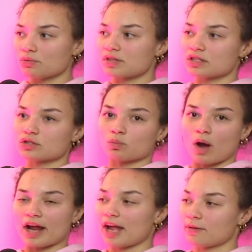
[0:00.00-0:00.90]
This is
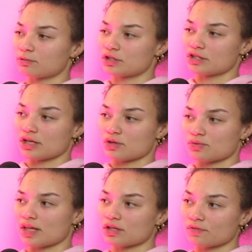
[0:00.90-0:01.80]
why I appreciate you.
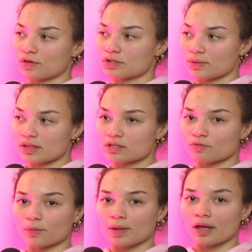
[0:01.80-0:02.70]
Thank you for doing this
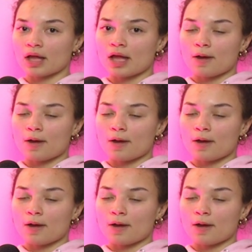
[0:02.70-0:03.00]
for me.